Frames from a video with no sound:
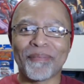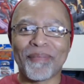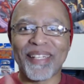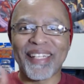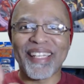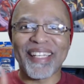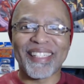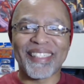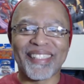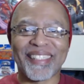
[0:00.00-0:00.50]

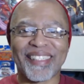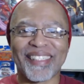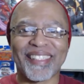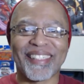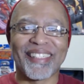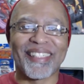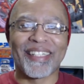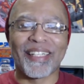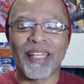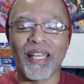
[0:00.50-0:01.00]
Please.
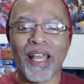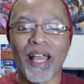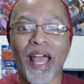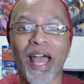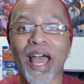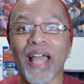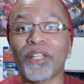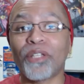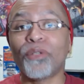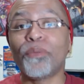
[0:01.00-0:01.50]

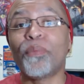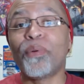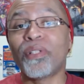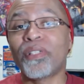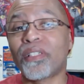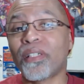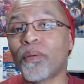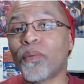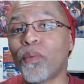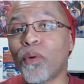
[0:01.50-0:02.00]
I do
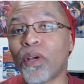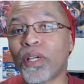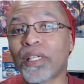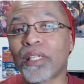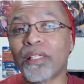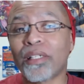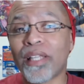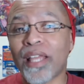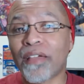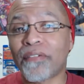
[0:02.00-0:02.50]
put some work
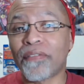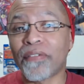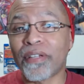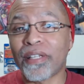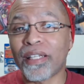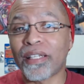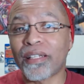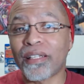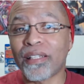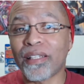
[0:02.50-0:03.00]
and
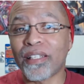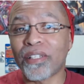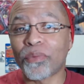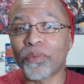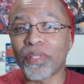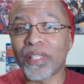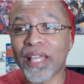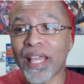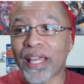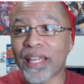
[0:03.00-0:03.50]
effort into this
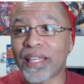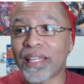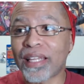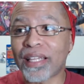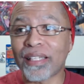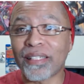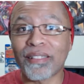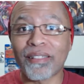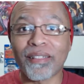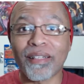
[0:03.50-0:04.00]
with
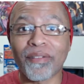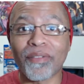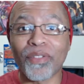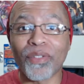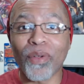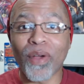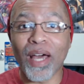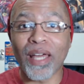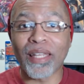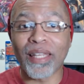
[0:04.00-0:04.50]
editing and stuff,
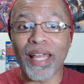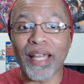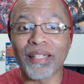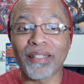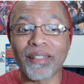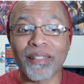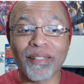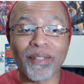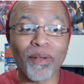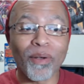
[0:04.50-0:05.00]
so I'd
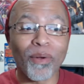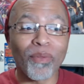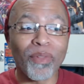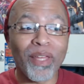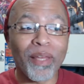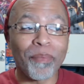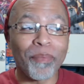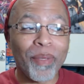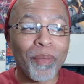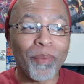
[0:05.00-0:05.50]
like to know
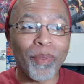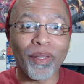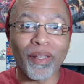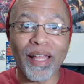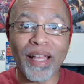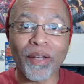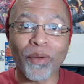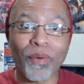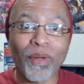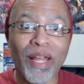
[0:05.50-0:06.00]
that people
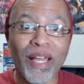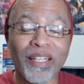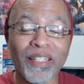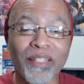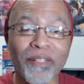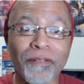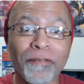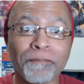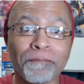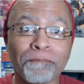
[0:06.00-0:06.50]
like what I
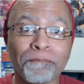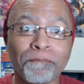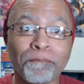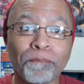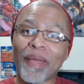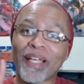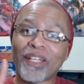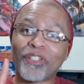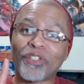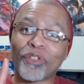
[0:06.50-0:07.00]
do.
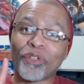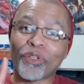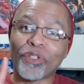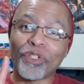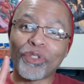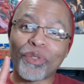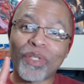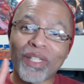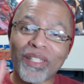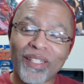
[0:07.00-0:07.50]
Make sure
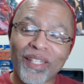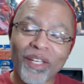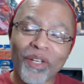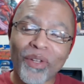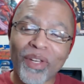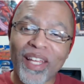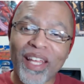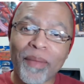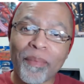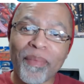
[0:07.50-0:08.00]
you
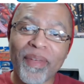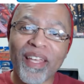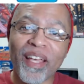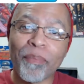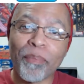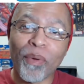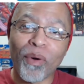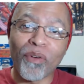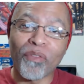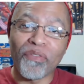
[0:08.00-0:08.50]
continue to hit me
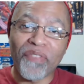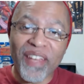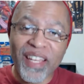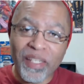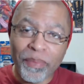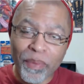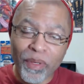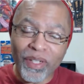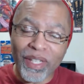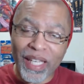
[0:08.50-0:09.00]
up on
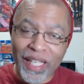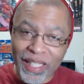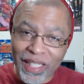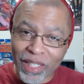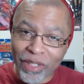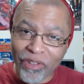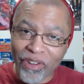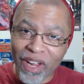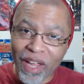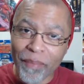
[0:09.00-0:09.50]
Facebook,
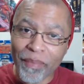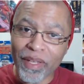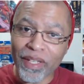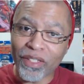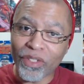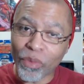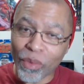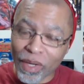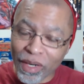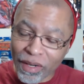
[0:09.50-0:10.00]
Instagram,
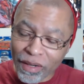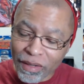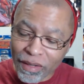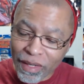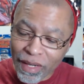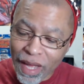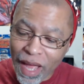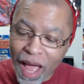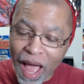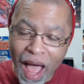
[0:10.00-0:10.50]
and Twitter.
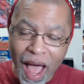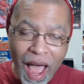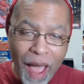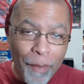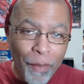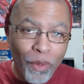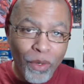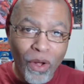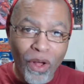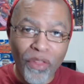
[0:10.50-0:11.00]

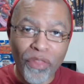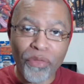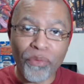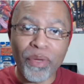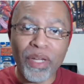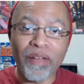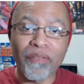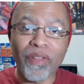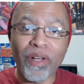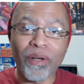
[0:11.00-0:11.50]
I'm on all
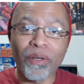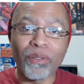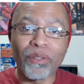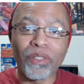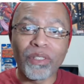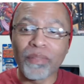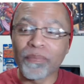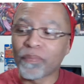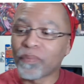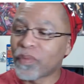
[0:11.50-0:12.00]
three of
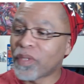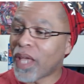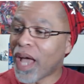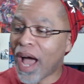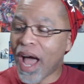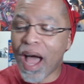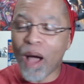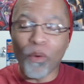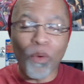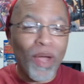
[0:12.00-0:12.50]
those.
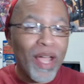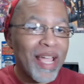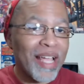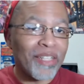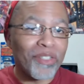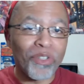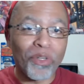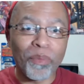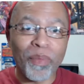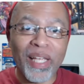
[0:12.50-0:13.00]
I will
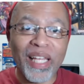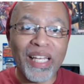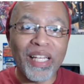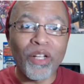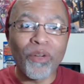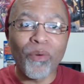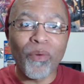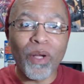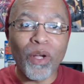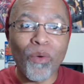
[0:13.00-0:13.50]
answer
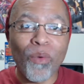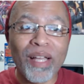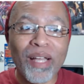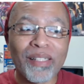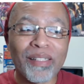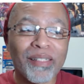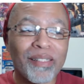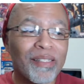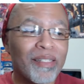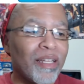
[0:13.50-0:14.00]
any
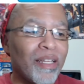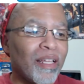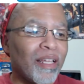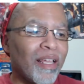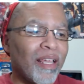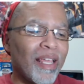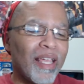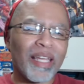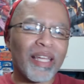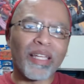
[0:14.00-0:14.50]
requests,
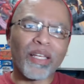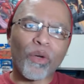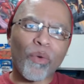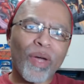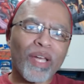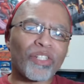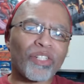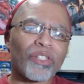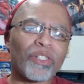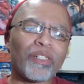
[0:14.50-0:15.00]
any
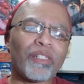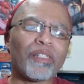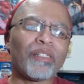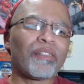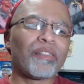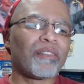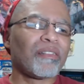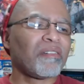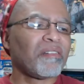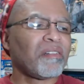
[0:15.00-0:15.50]

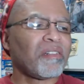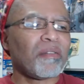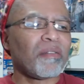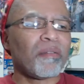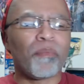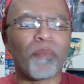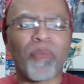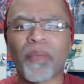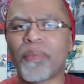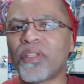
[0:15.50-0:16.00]
questions,
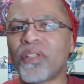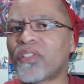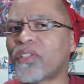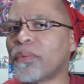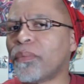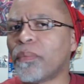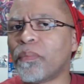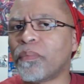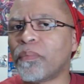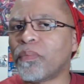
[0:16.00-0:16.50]
maybe
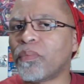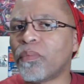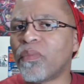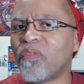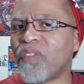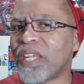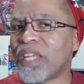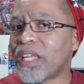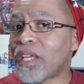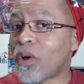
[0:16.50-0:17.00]
some
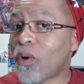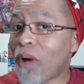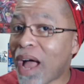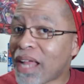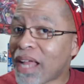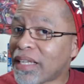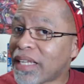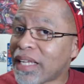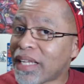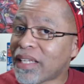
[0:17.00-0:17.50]
video
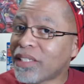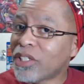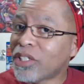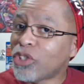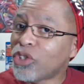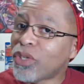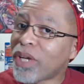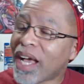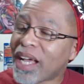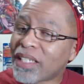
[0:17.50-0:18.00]
ideas
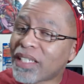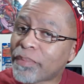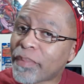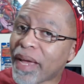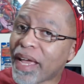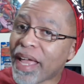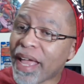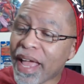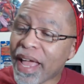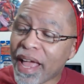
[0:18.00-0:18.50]
that you guys
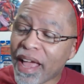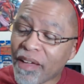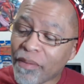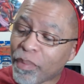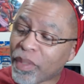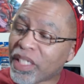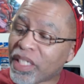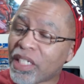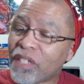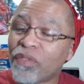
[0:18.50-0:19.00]
might
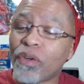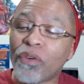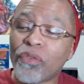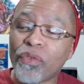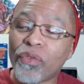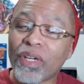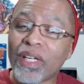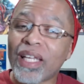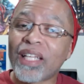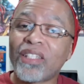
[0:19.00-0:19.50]
have. Please feel
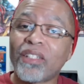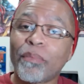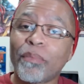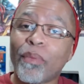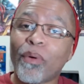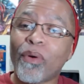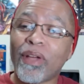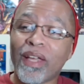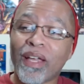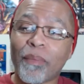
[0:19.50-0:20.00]
free to hit your
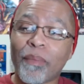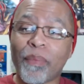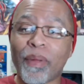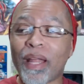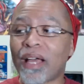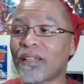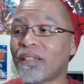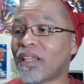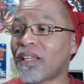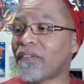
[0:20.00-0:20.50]
boy up,
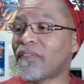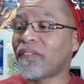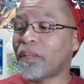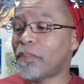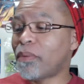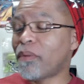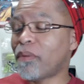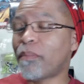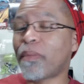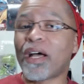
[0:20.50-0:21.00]
and I'll
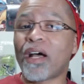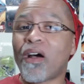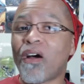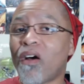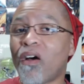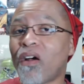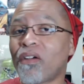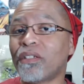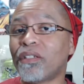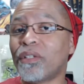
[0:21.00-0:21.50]
definitely put my
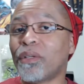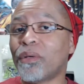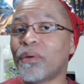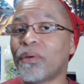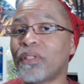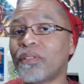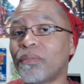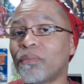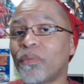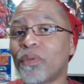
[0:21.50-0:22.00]
heart
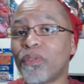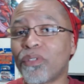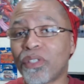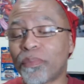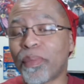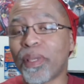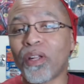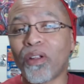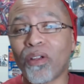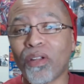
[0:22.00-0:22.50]
into it, and we'll
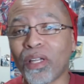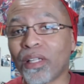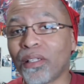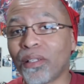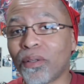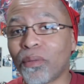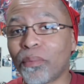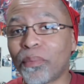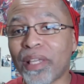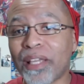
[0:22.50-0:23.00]
spin on it a
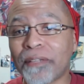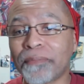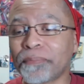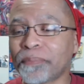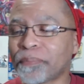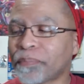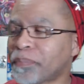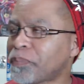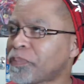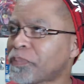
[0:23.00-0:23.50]
little bit.
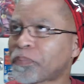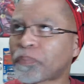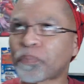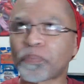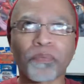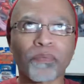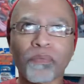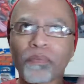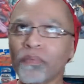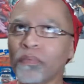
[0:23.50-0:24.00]

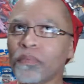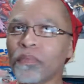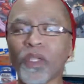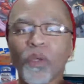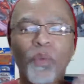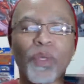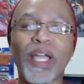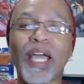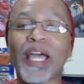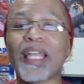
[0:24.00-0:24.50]

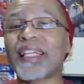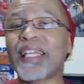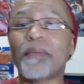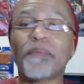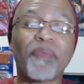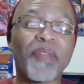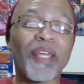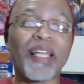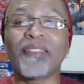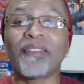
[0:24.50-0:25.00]
We got to
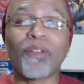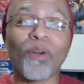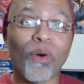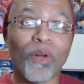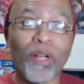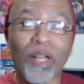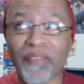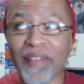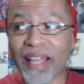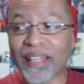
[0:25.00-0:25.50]
keep things
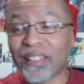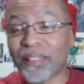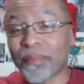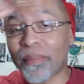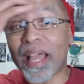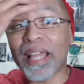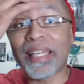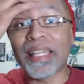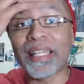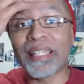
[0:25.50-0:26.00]
going. I've got
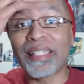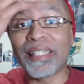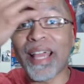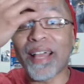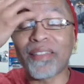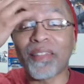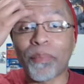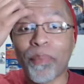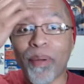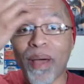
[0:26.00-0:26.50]
some ideas
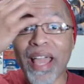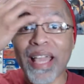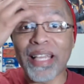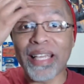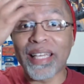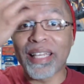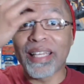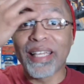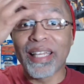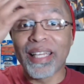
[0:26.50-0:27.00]
down the
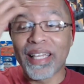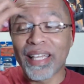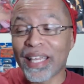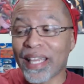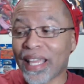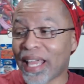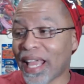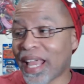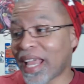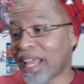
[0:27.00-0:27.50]
pike,
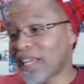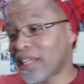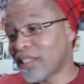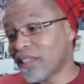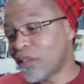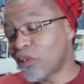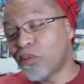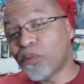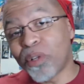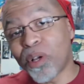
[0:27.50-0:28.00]

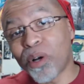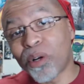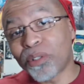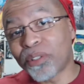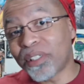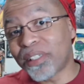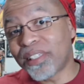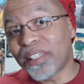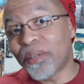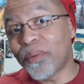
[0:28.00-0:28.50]
and who
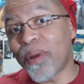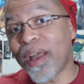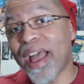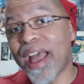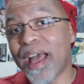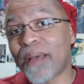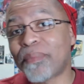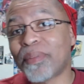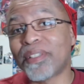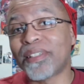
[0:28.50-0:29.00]
knows? Let's see what
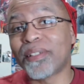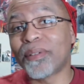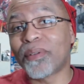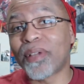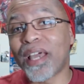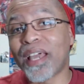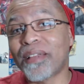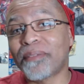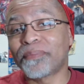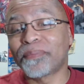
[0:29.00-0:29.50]
happens,
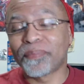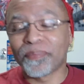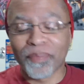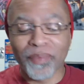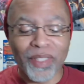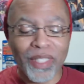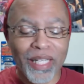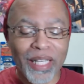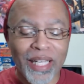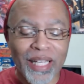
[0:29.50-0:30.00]
okay?
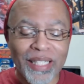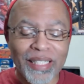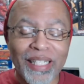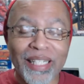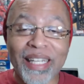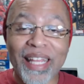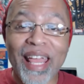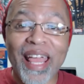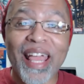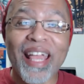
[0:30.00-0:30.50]

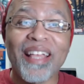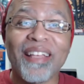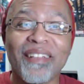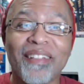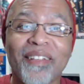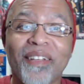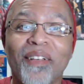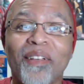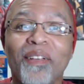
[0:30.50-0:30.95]
Today,